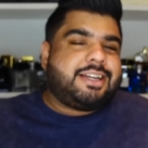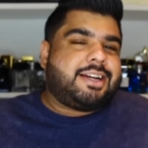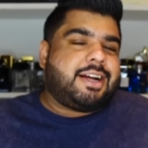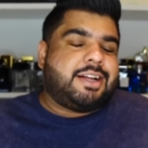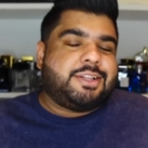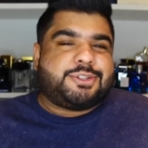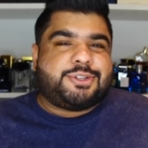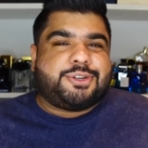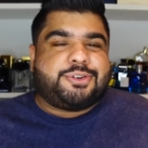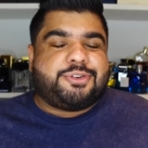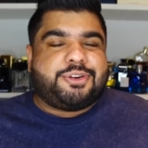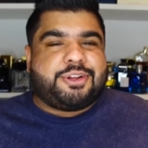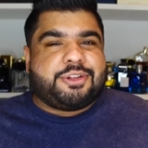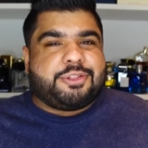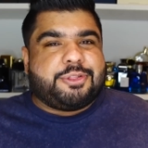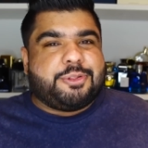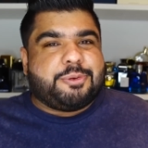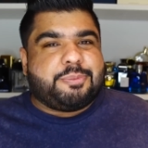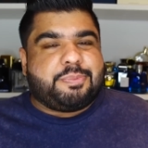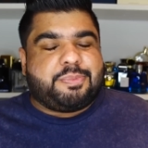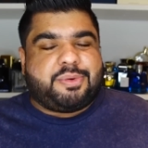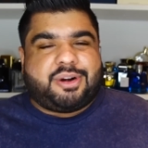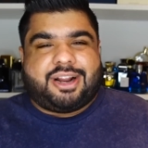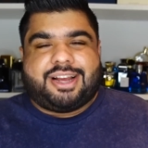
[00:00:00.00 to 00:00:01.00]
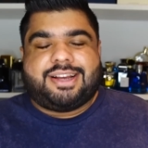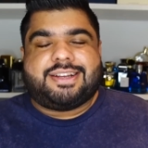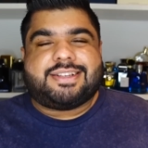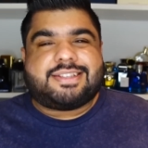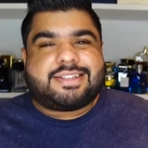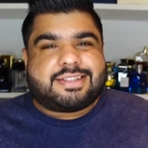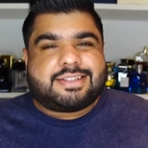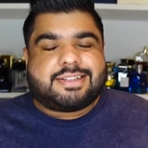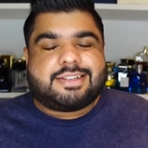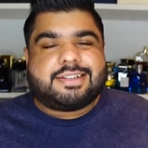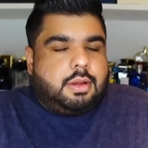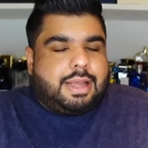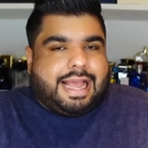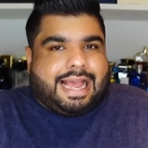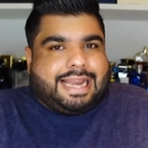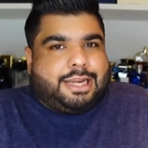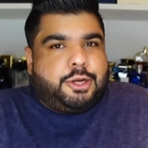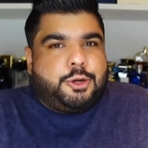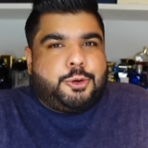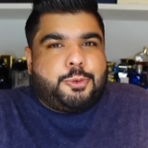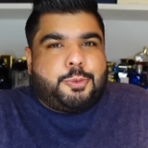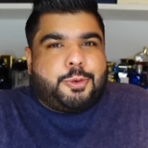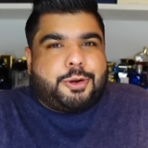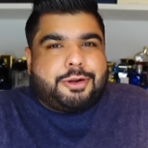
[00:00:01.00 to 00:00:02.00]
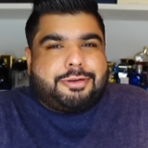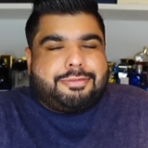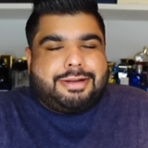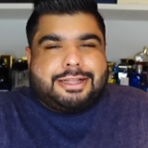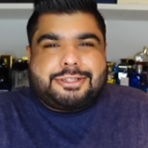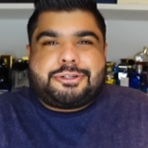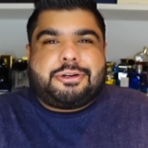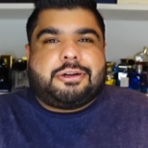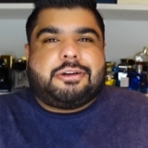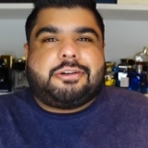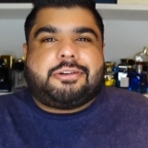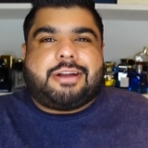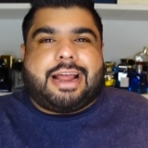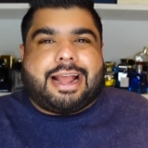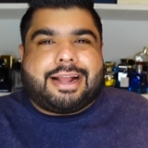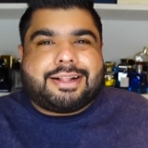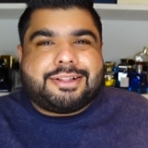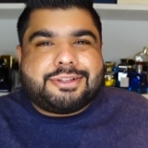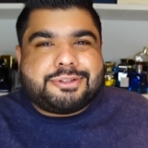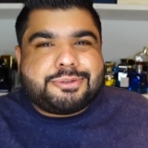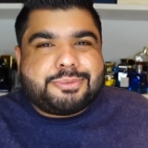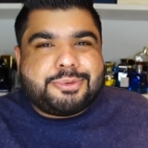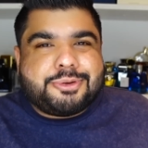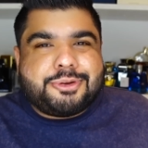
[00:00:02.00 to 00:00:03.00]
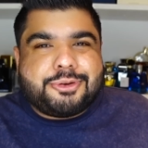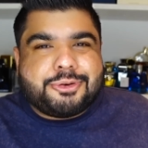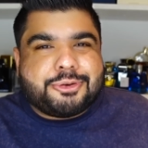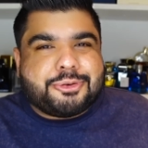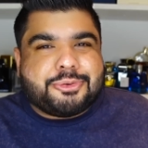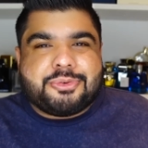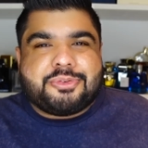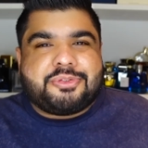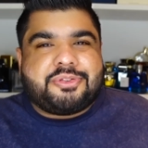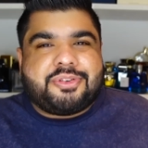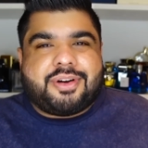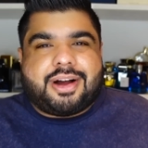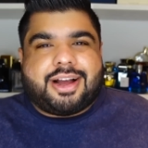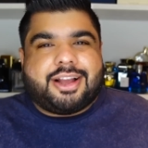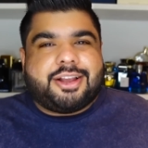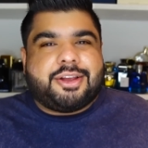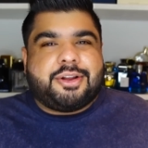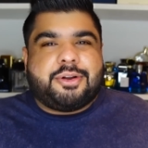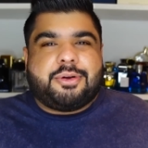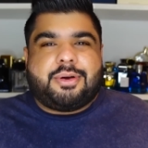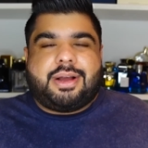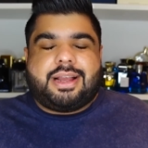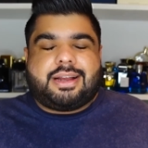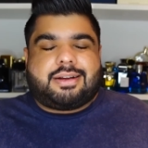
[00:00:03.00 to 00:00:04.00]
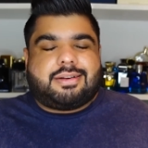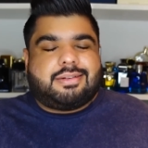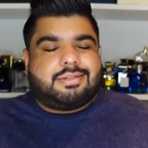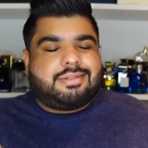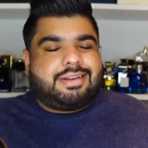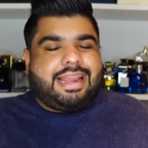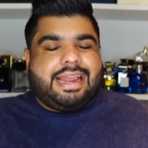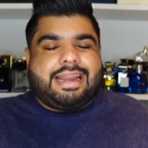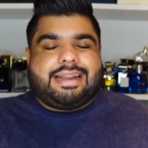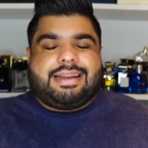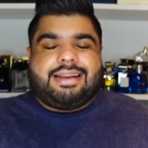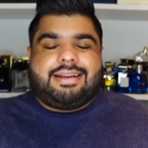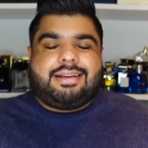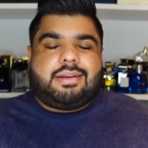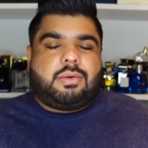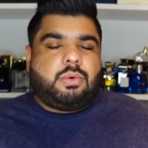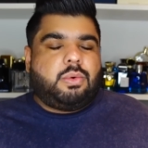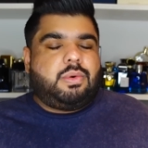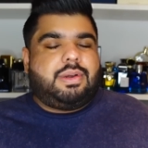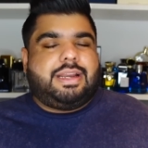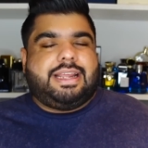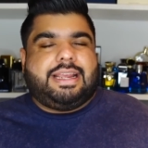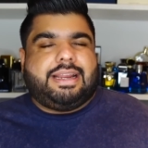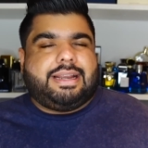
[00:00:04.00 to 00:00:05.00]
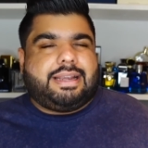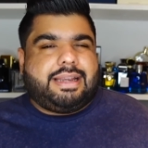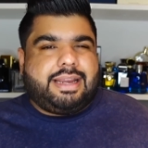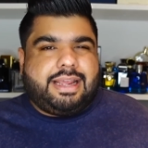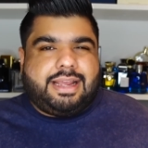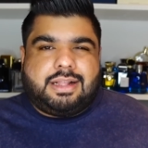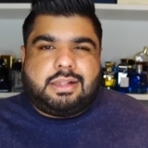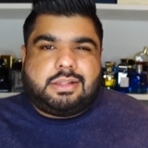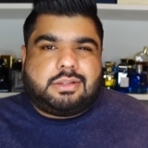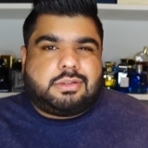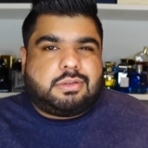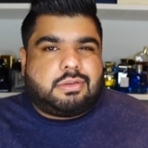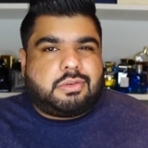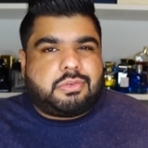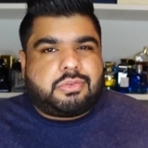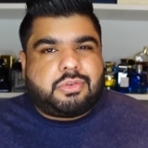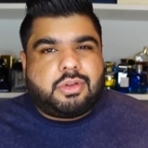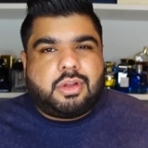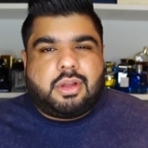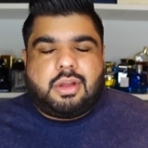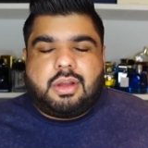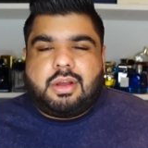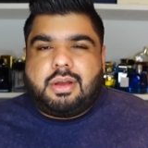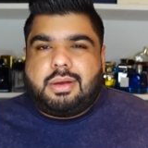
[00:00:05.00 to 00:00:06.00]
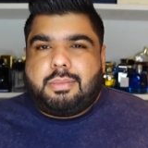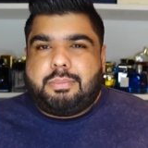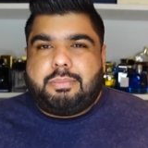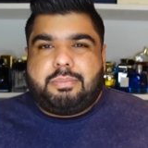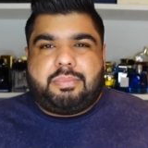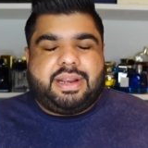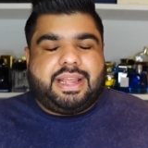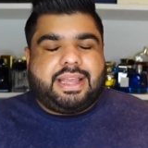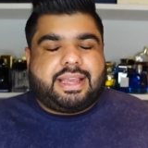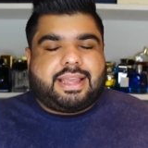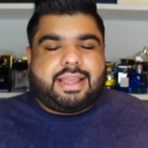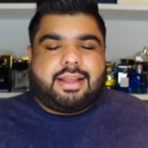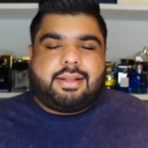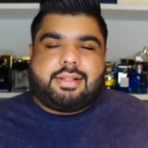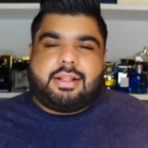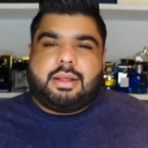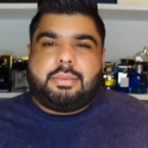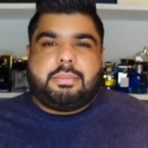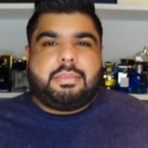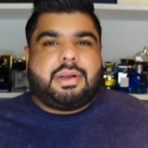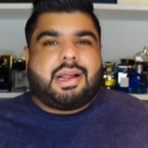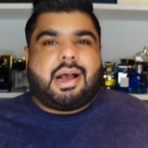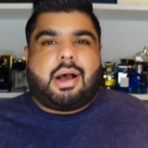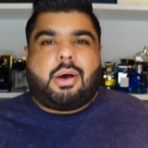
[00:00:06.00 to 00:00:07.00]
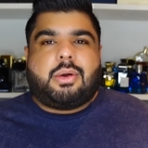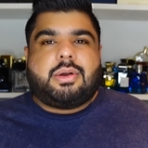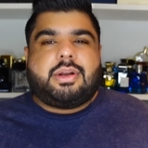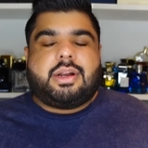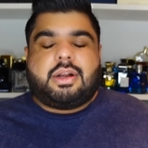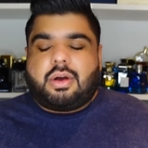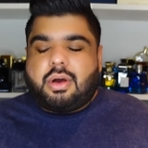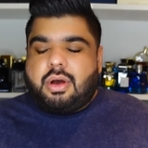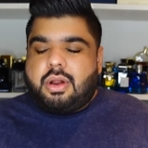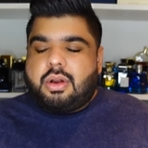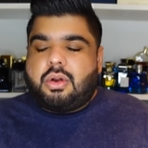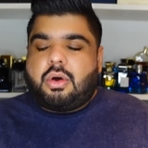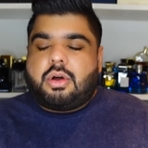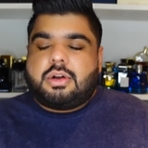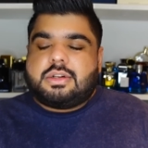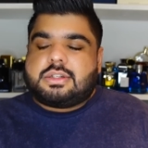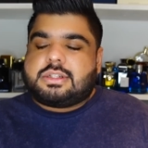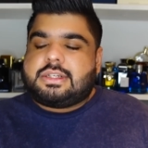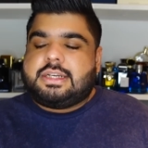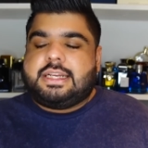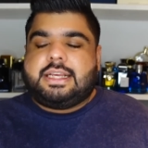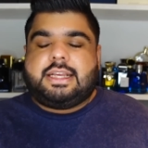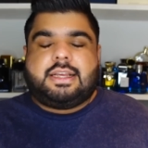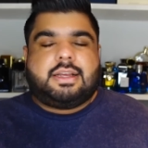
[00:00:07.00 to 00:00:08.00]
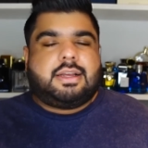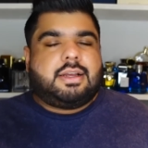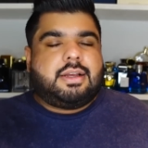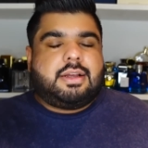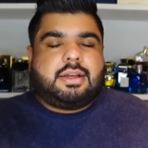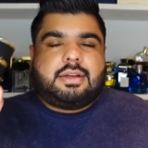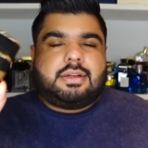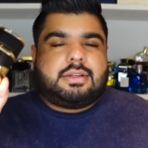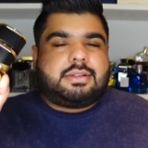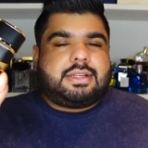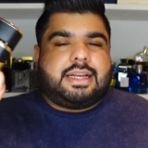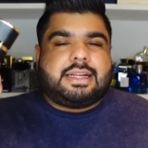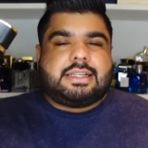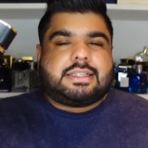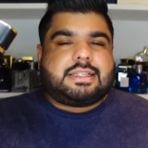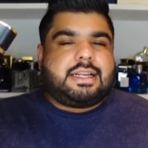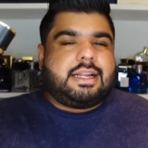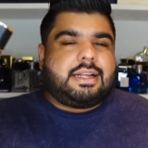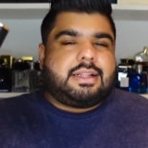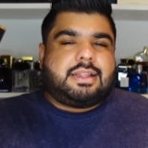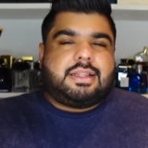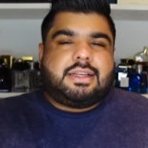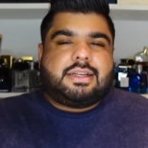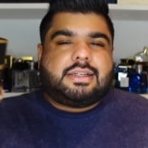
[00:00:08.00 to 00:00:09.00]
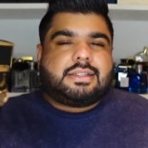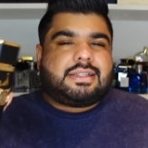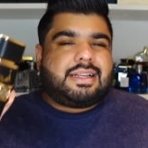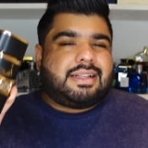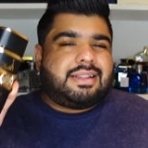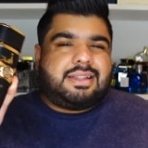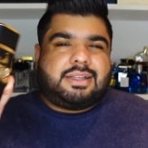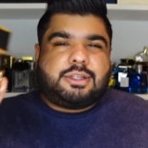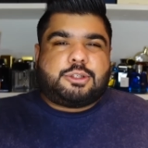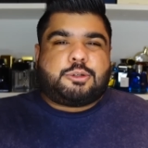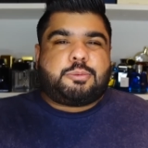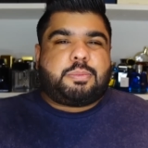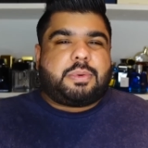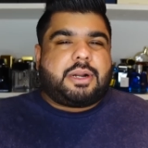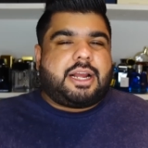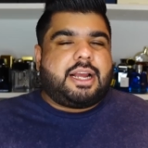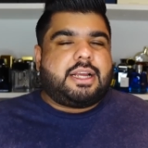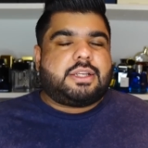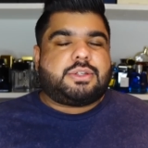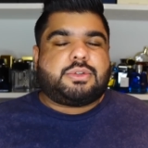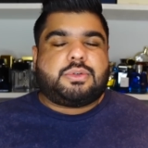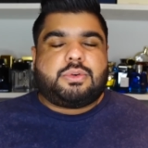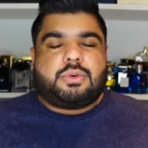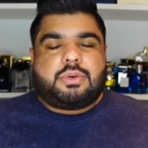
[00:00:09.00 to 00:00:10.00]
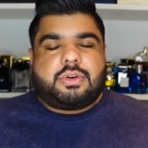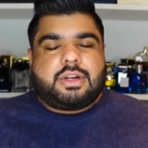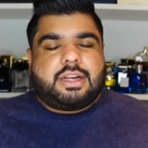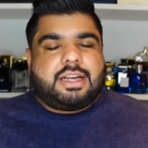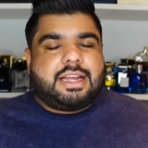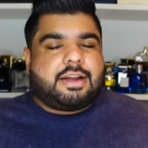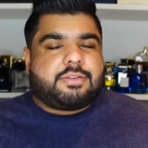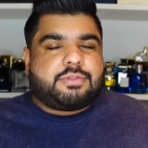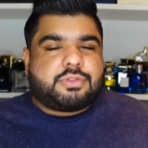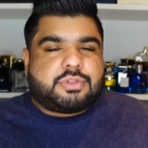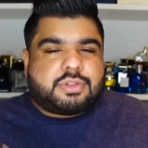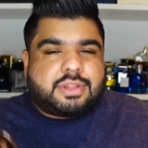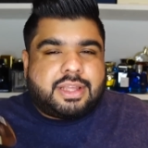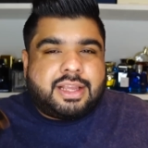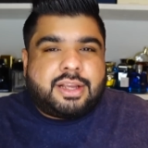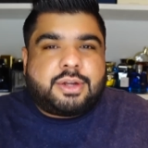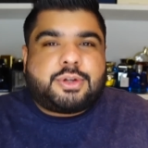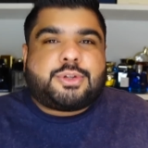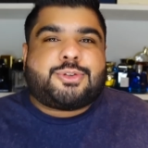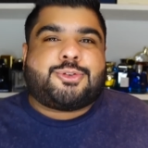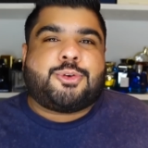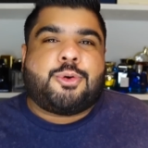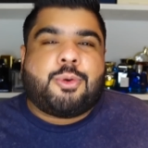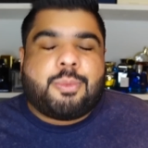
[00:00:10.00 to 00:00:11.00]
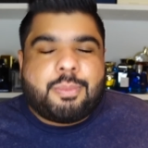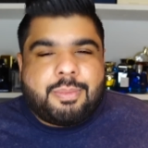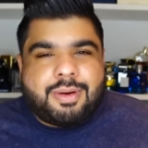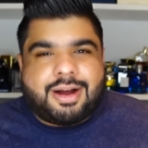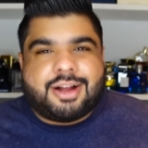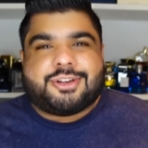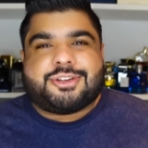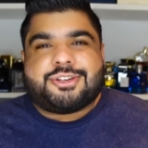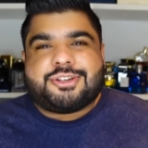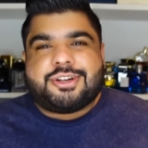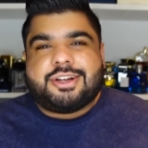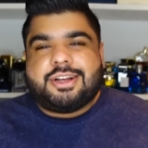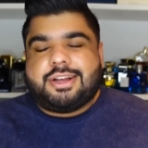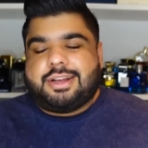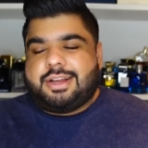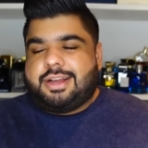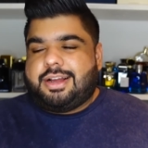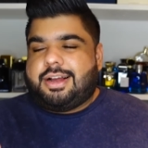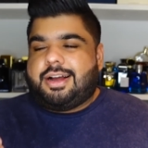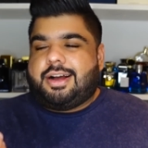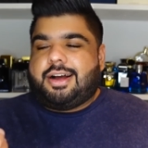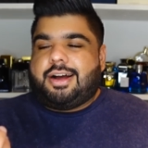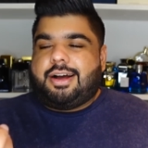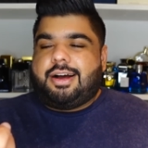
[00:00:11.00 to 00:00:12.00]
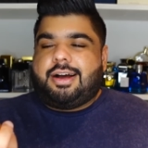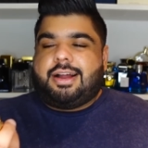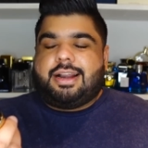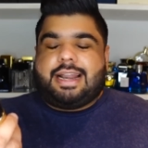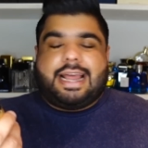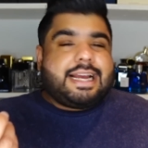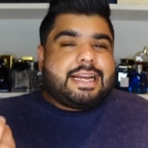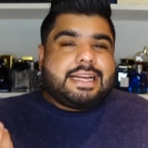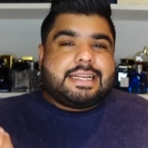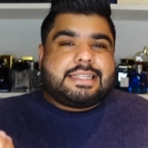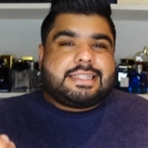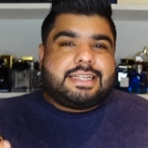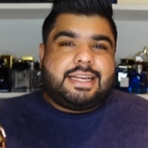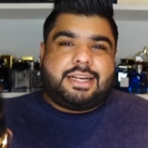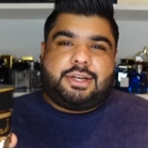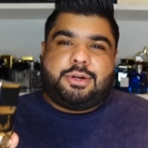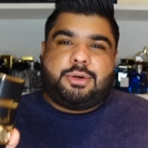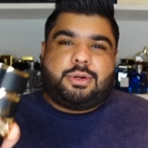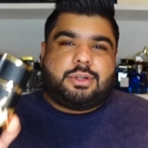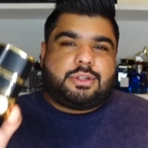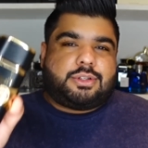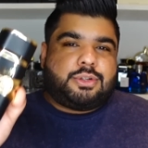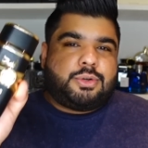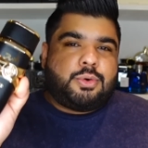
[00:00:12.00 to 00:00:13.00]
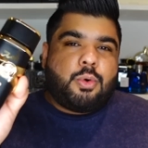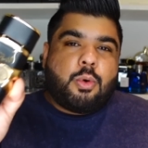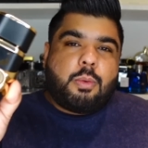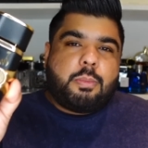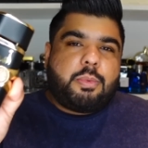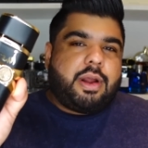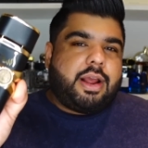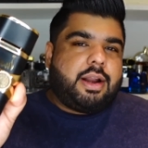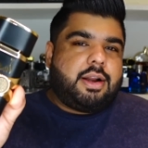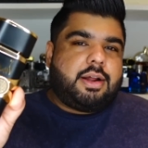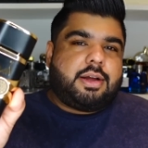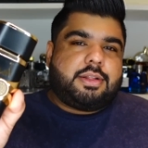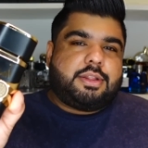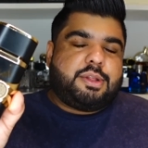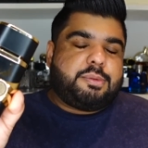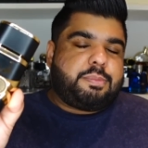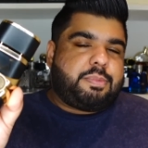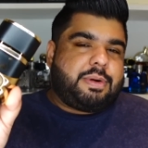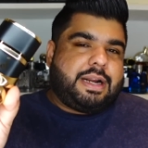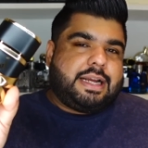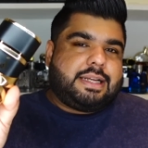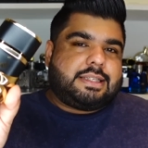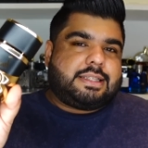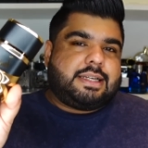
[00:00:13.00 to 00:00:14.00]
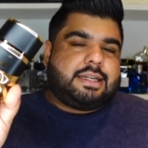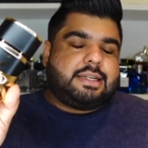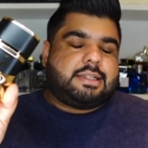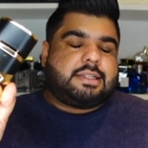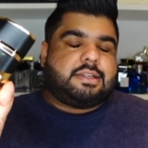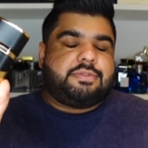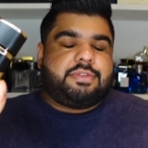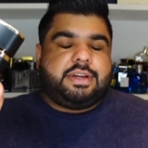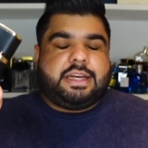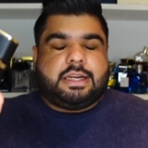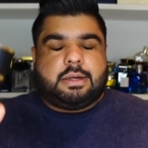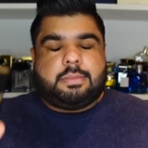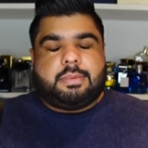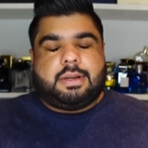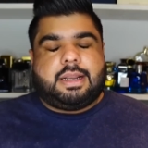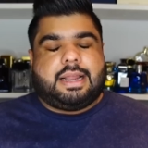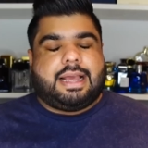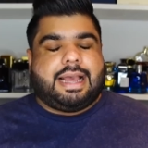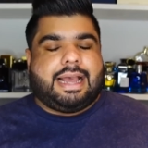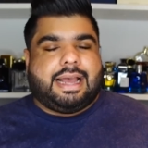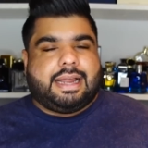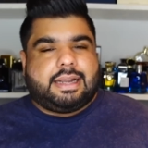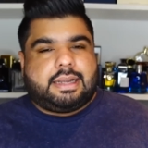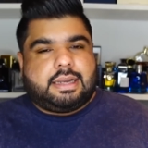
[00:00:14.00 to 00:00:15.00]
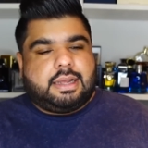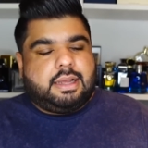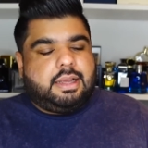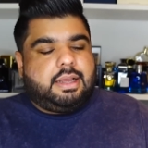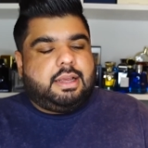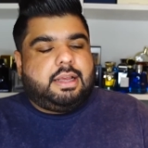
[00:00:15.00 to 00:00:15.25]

considering the price. And you know what? Let's not drag this video too far. You know, I could get into details of breaking them down and all. Honestly, scents like this at this price, you don't really have to think so much. Uh, like i said you know it's a no-brainer the price that it's available at